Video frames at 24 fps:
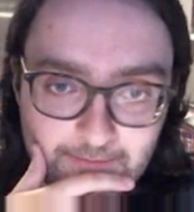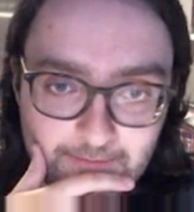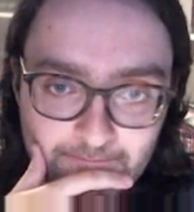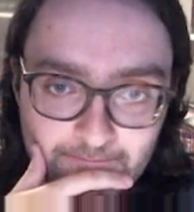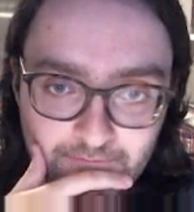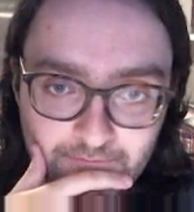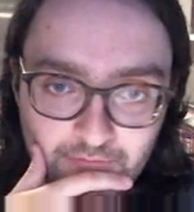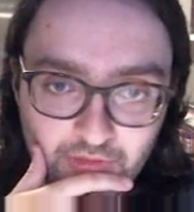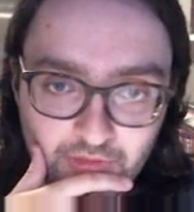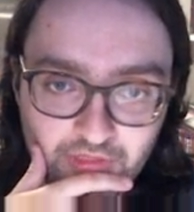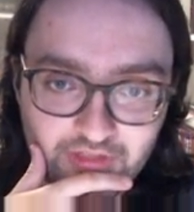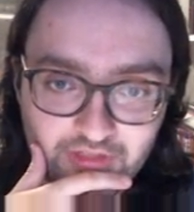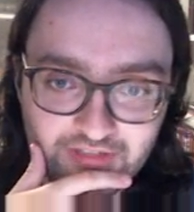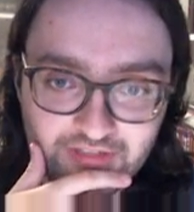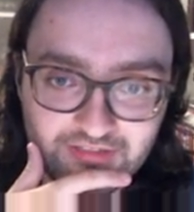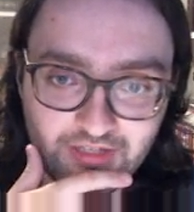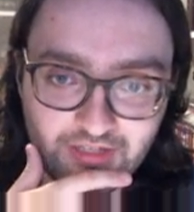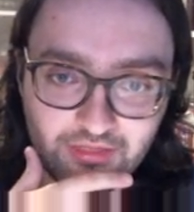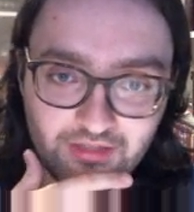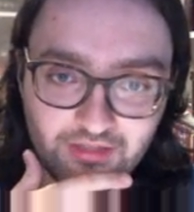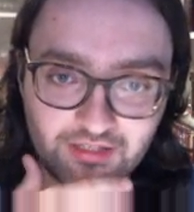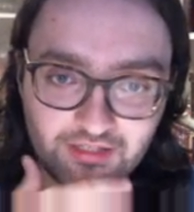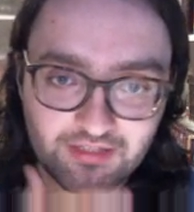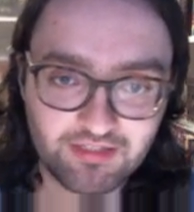But this, I
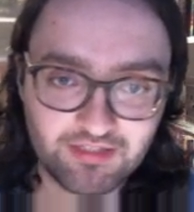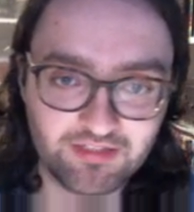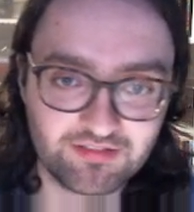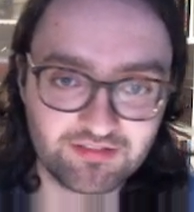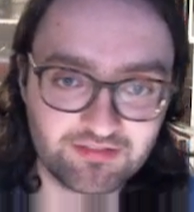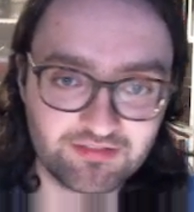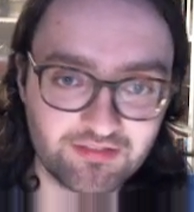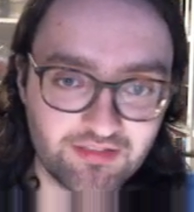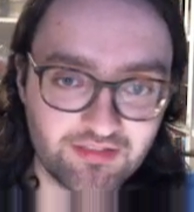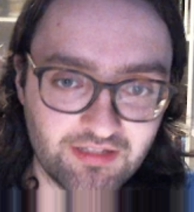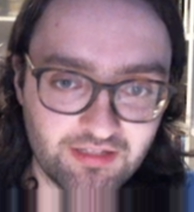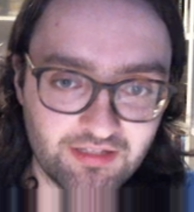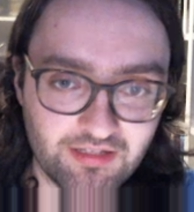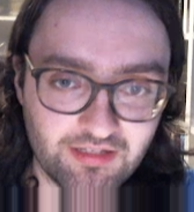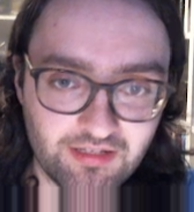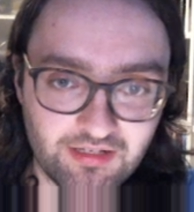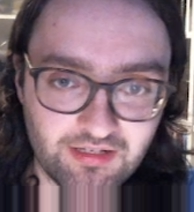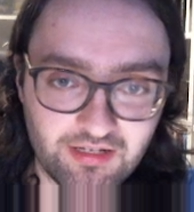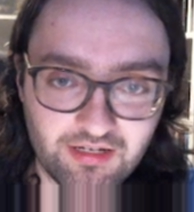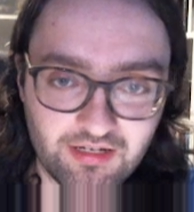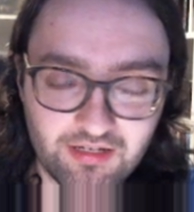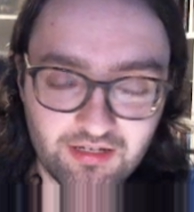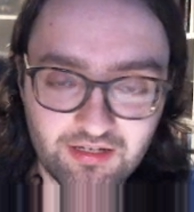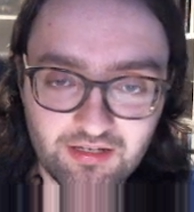think, is
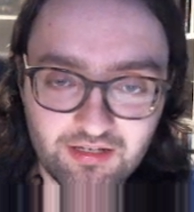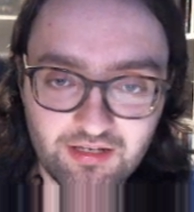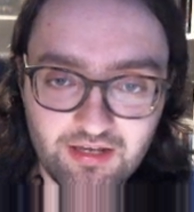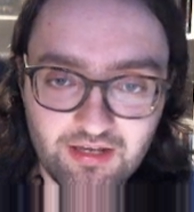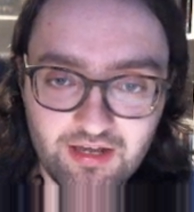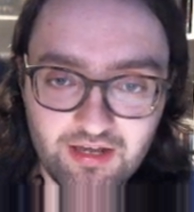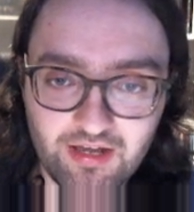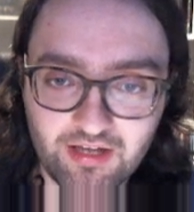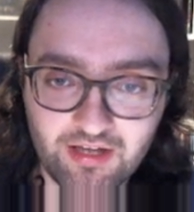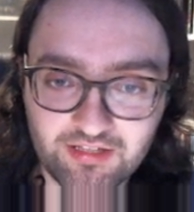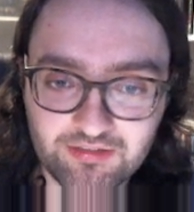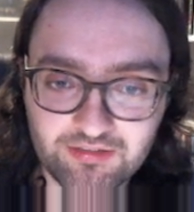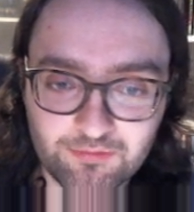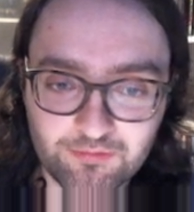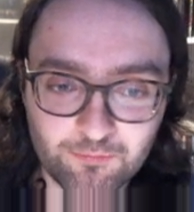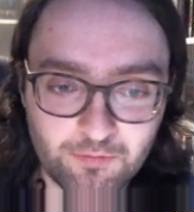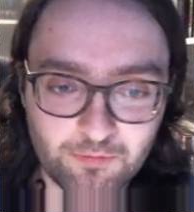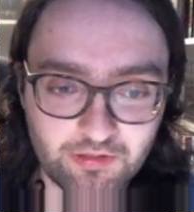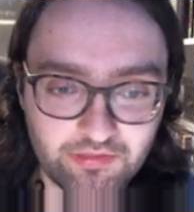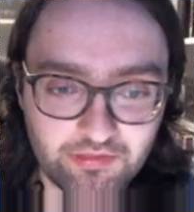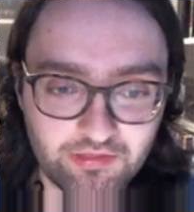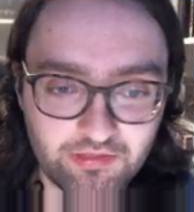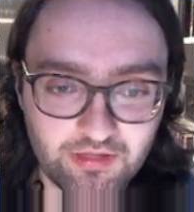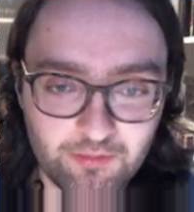not
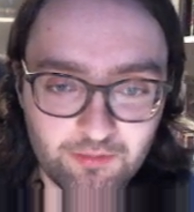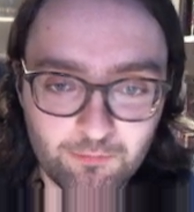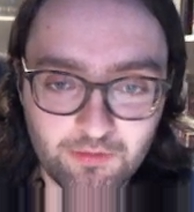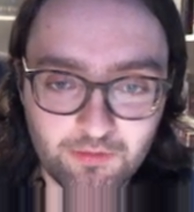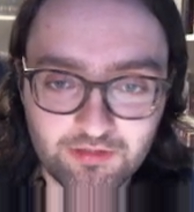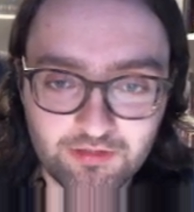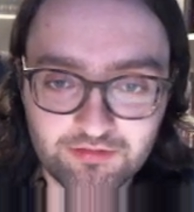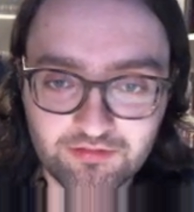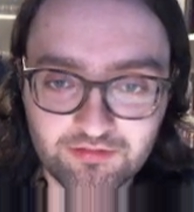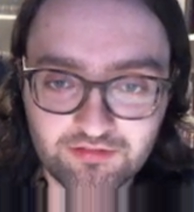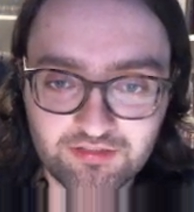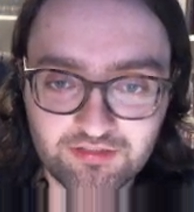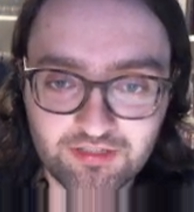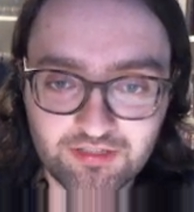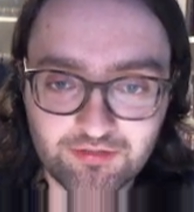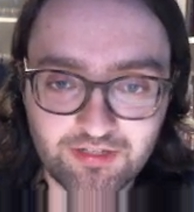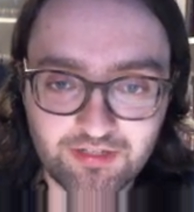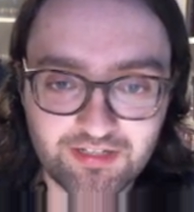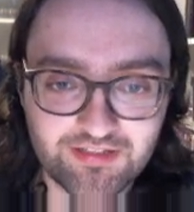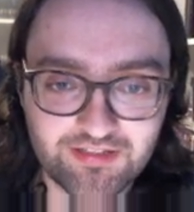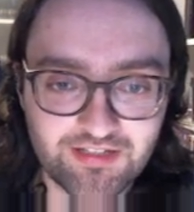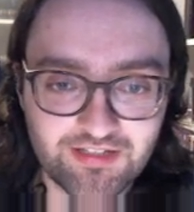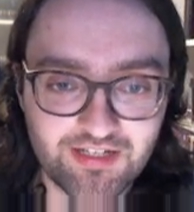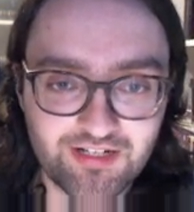what they want to see
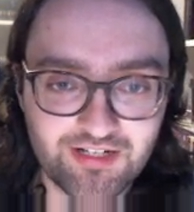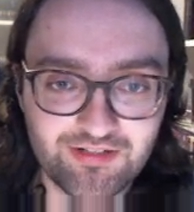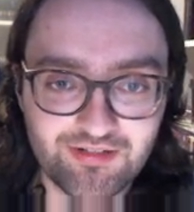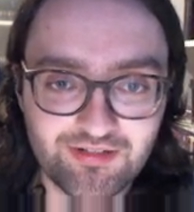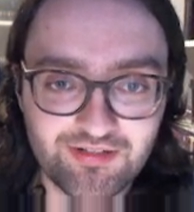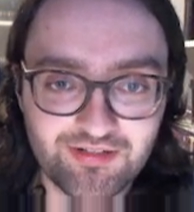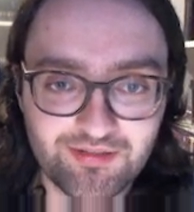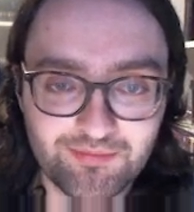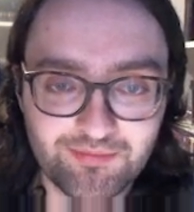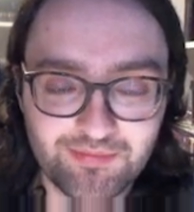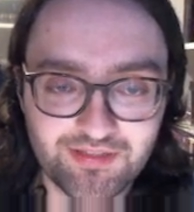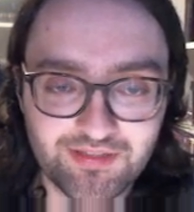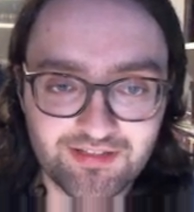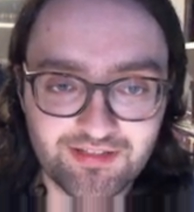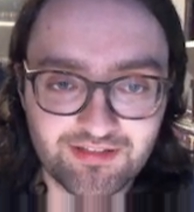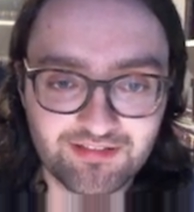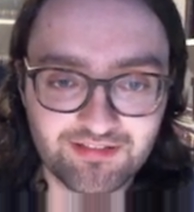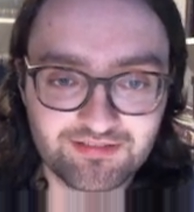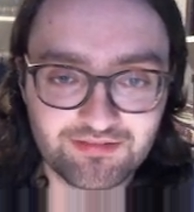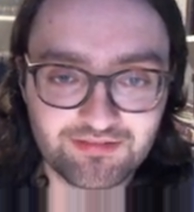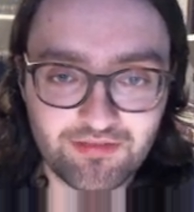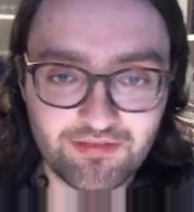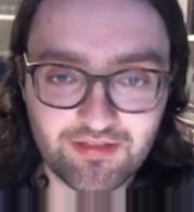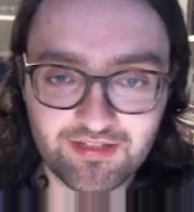right now,
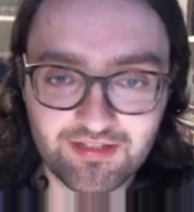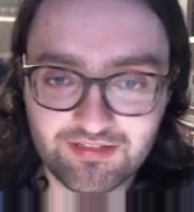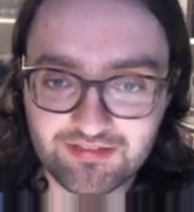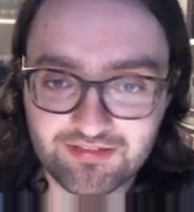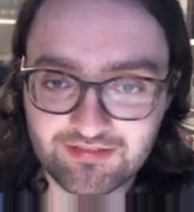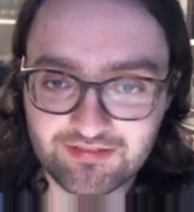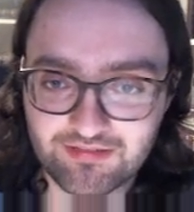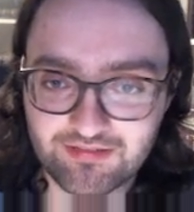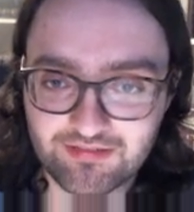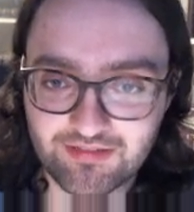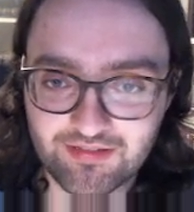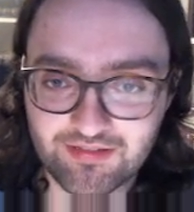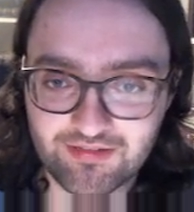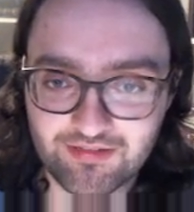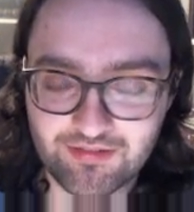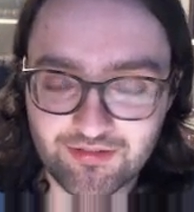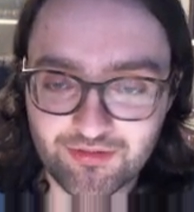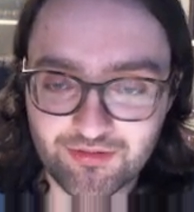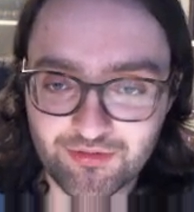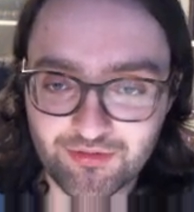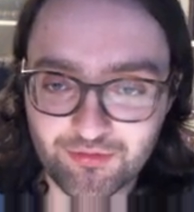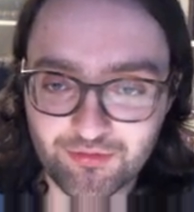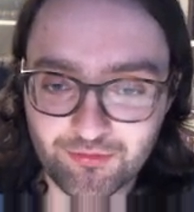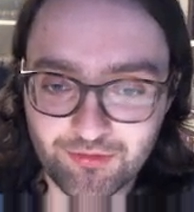because this
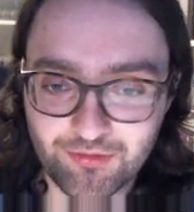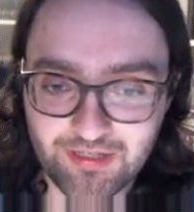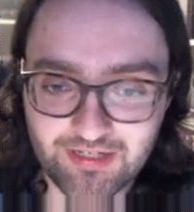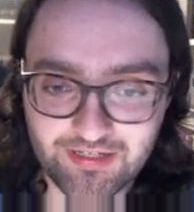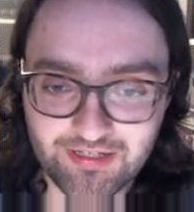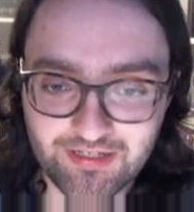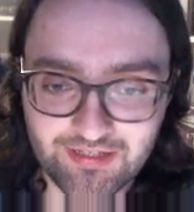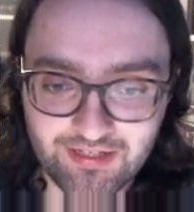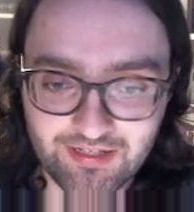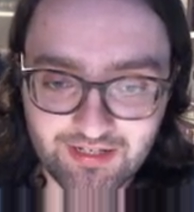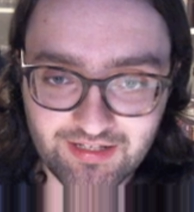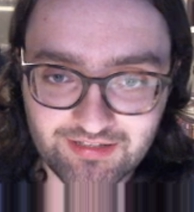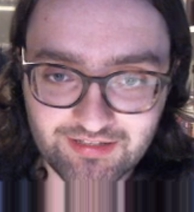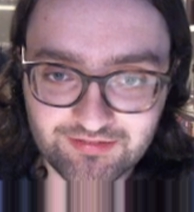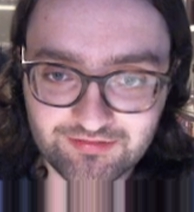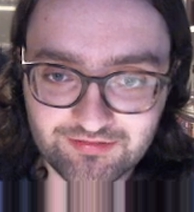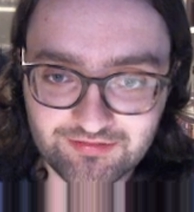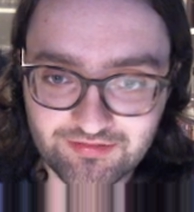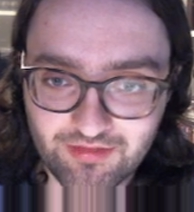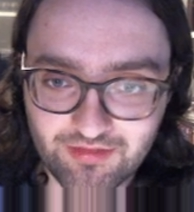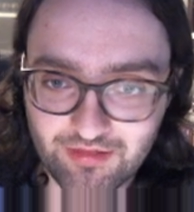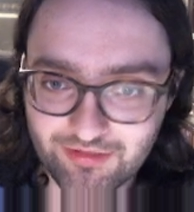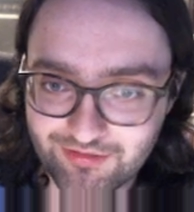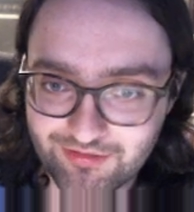really
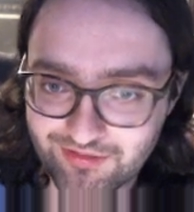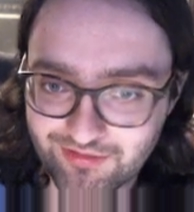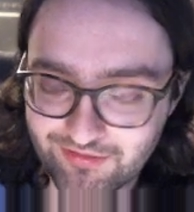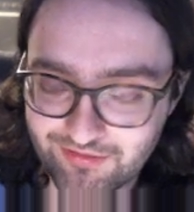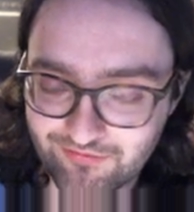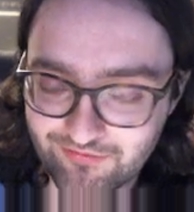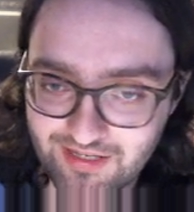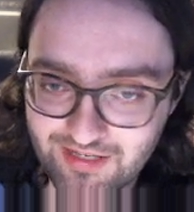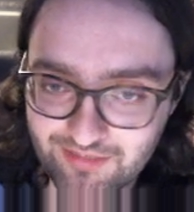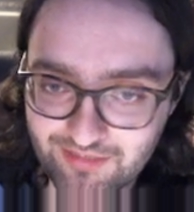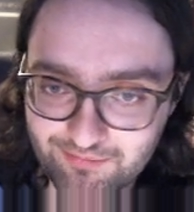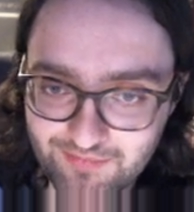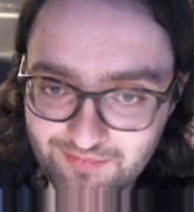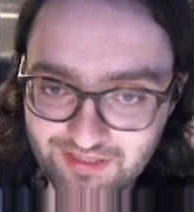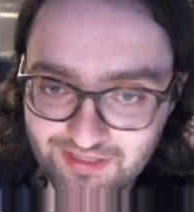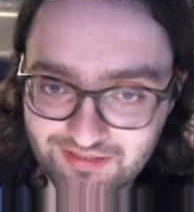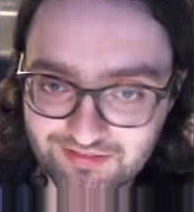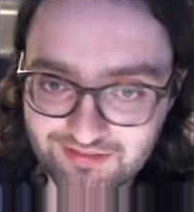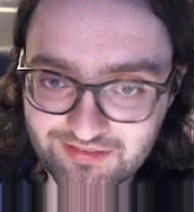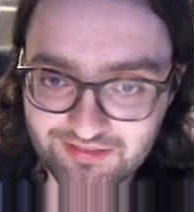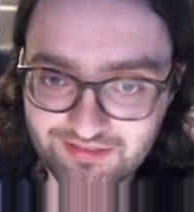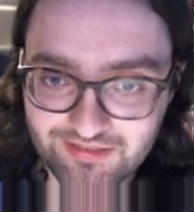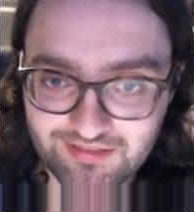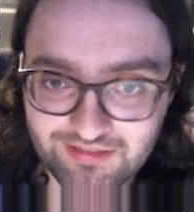delays their
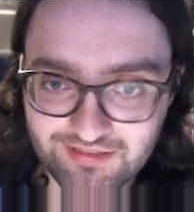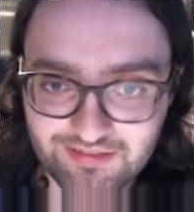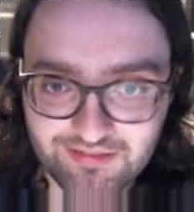development.